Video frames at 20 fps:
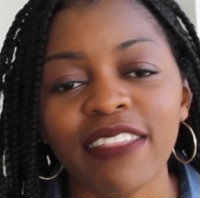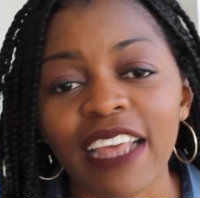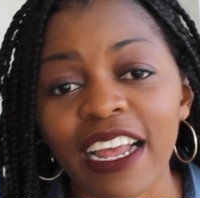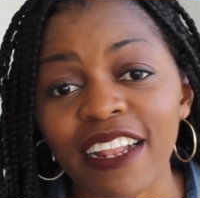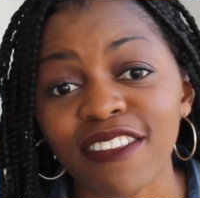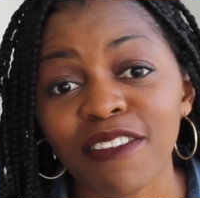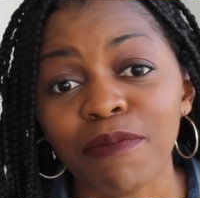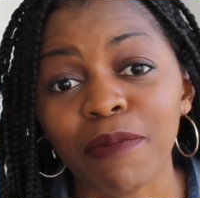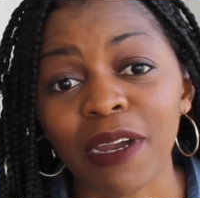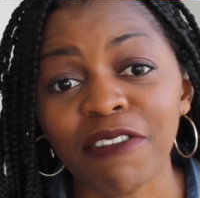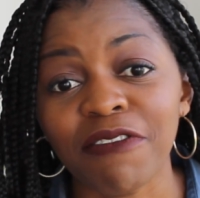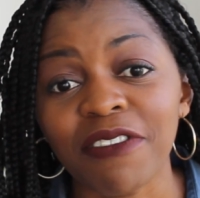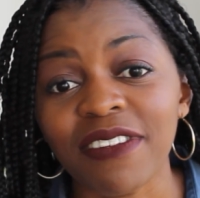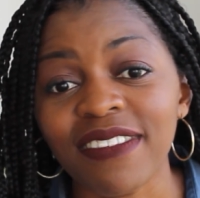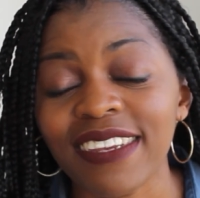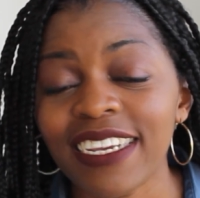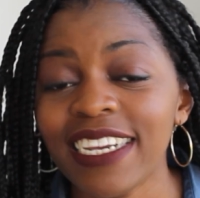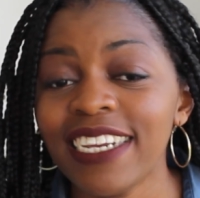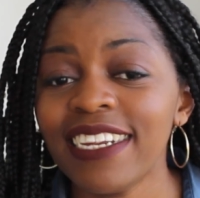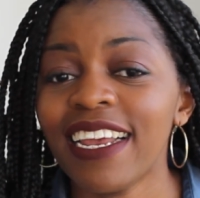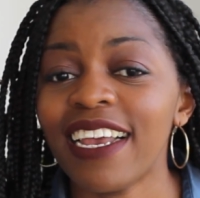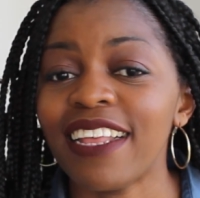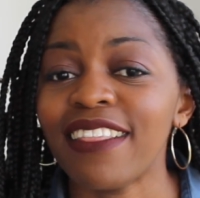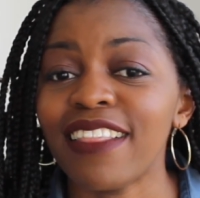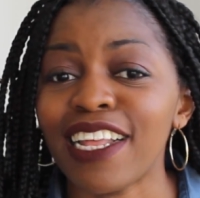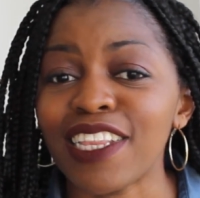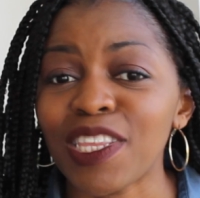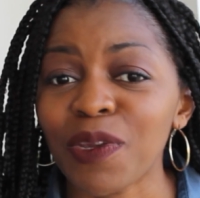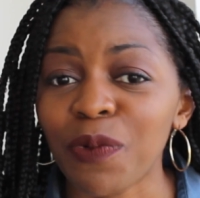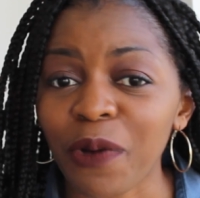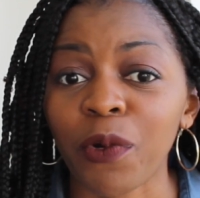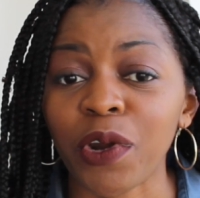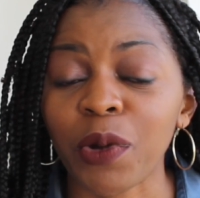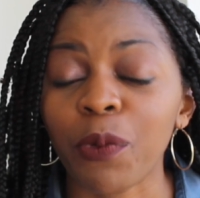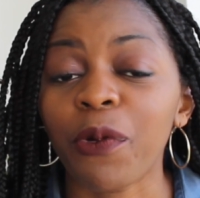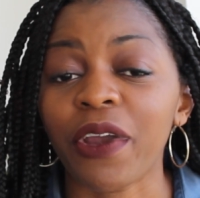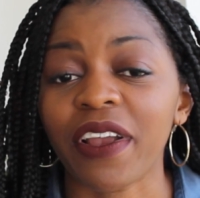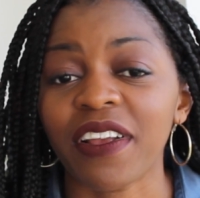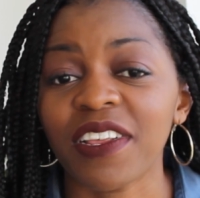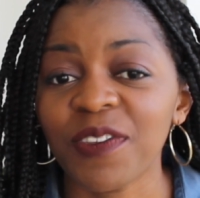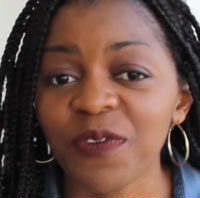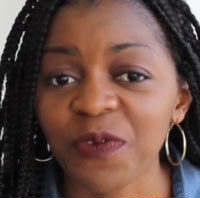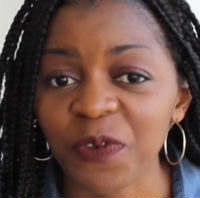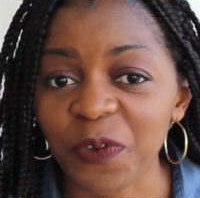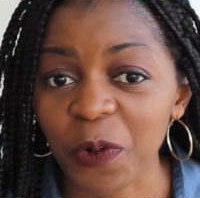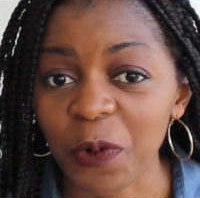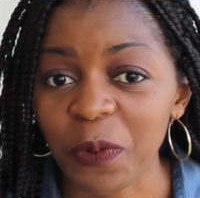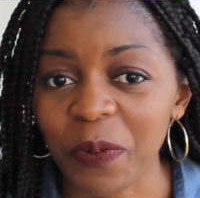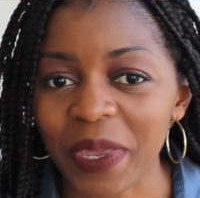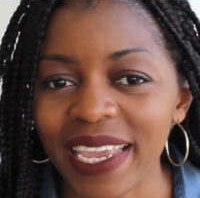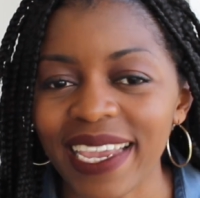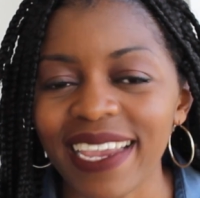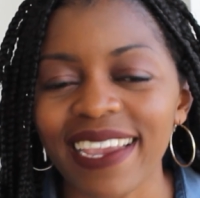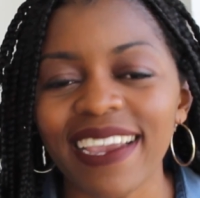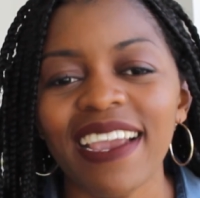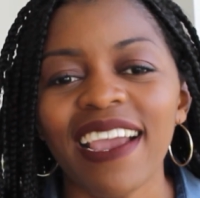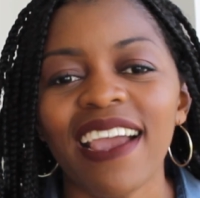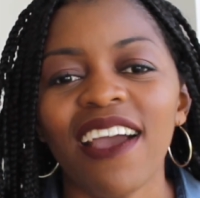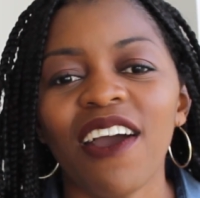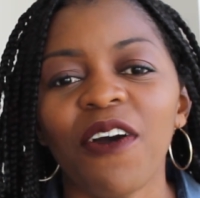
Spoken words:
That's my routine and that's what works for me.